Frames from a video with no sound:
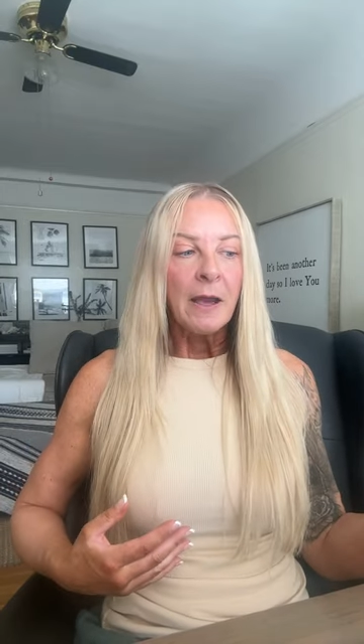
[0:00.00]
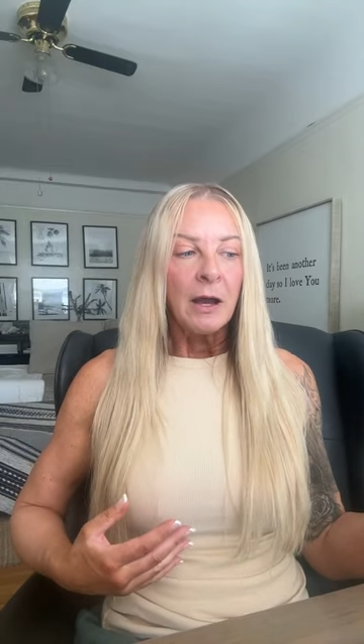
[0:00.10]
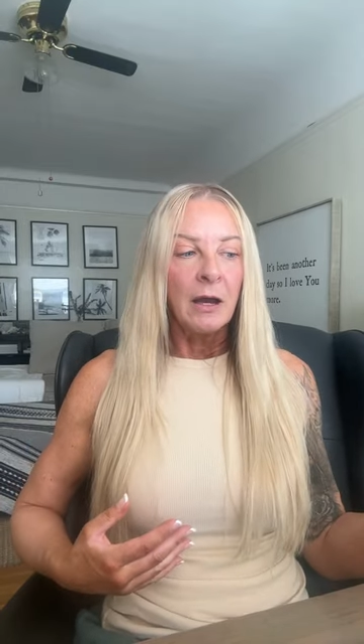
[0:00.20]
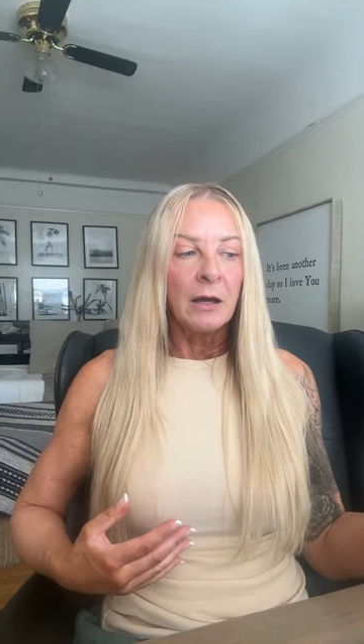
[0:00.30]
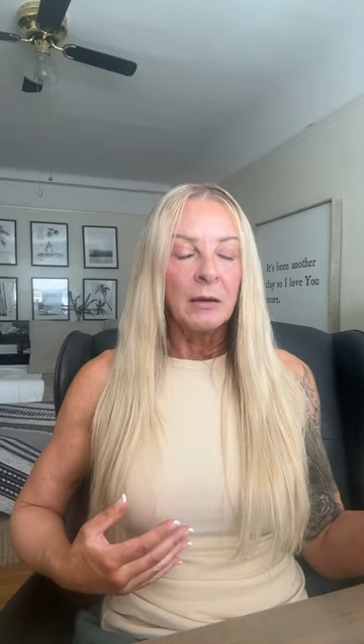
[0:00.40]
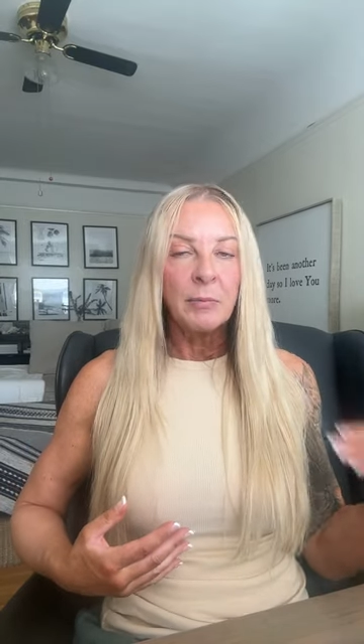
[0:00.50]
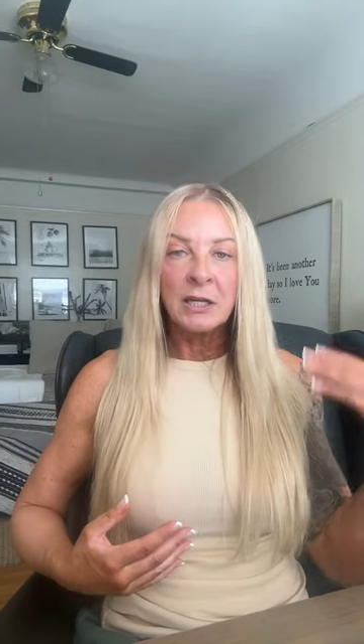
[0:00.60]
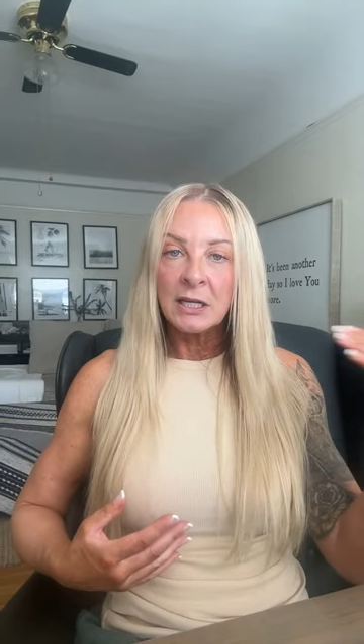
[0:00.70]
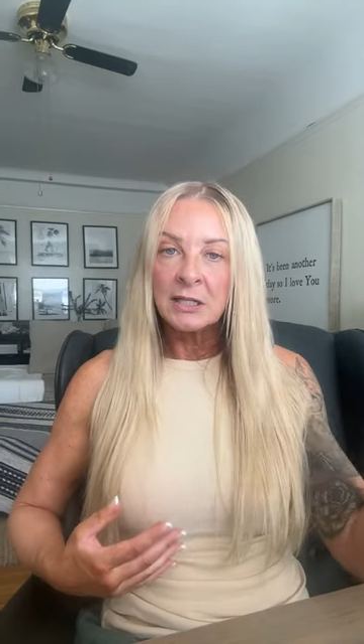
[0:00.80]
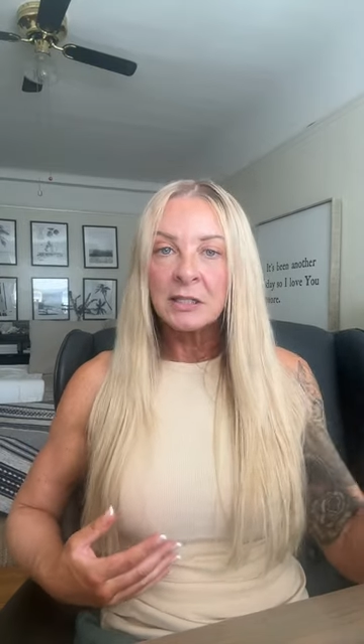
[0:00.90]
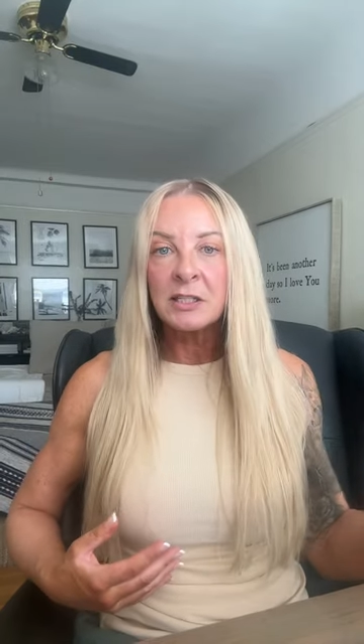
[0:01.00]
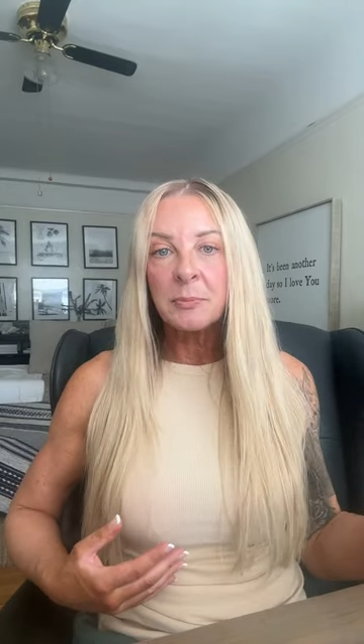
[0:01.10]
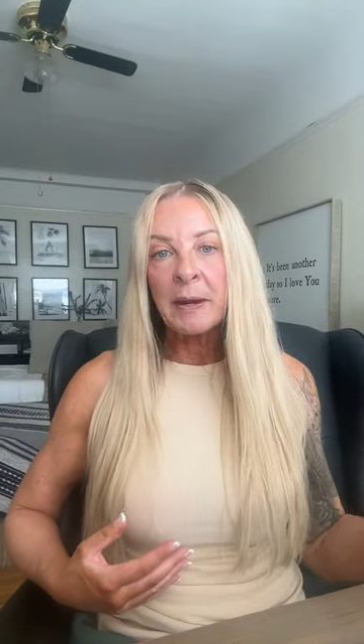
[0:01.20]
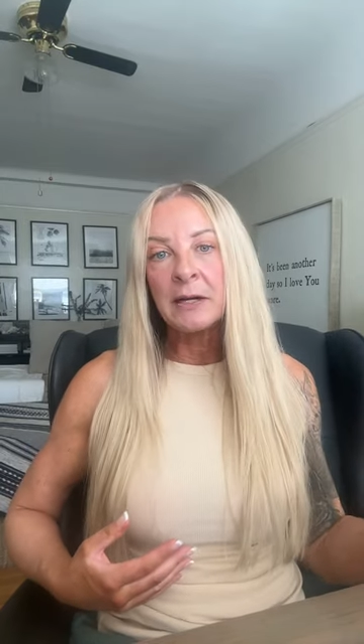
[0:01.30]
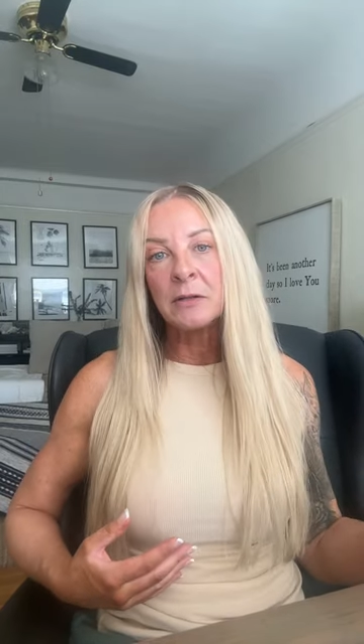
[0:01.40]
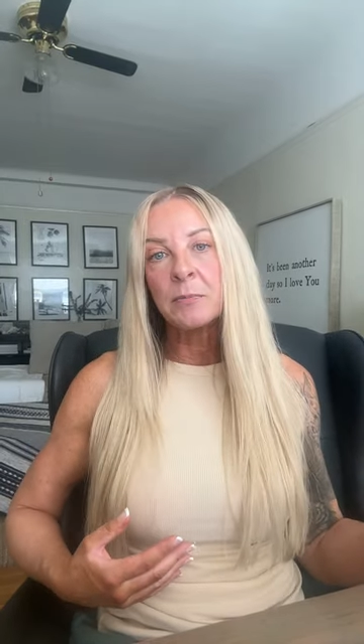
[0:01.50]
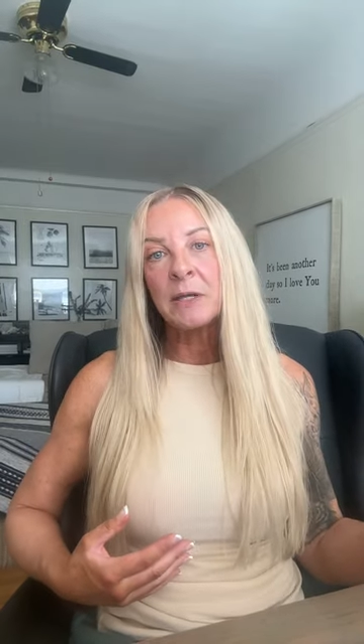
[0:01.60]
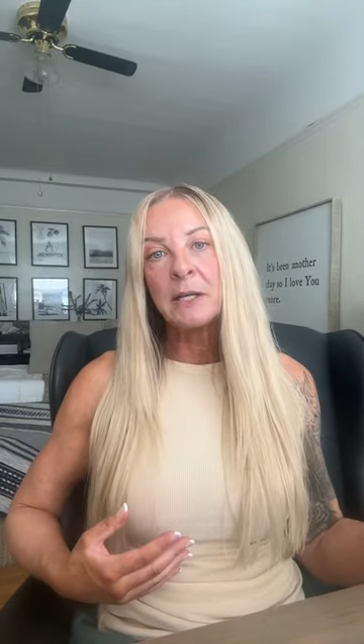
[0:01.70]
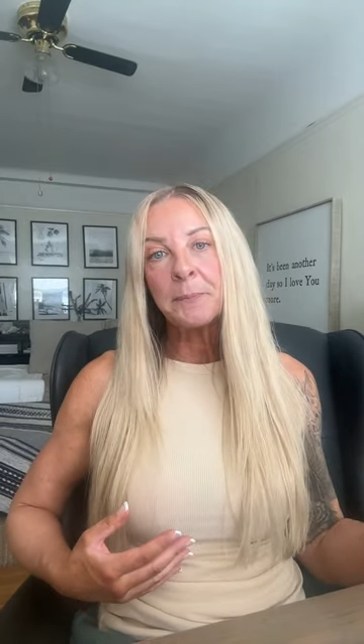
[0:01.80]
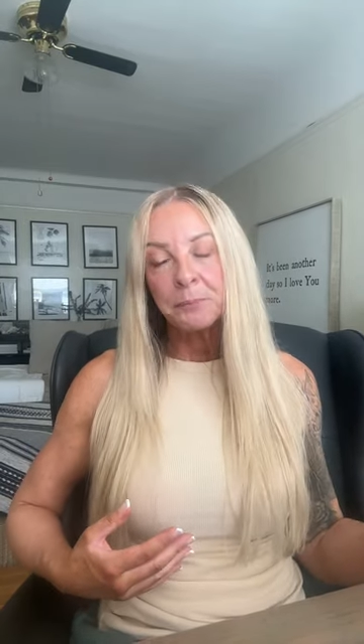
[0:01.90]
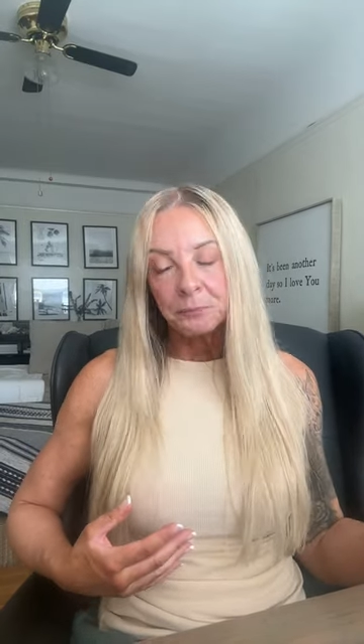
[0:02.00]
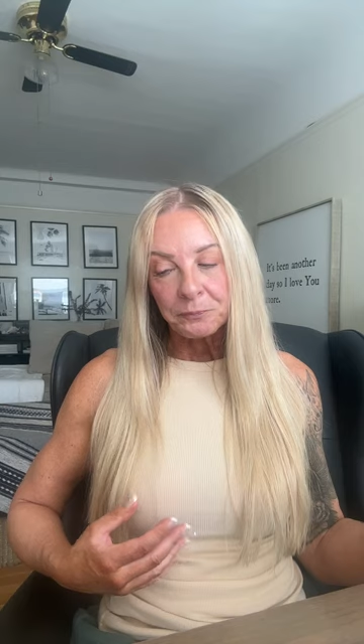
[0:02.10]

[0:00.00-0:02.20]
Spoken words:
It has inspired me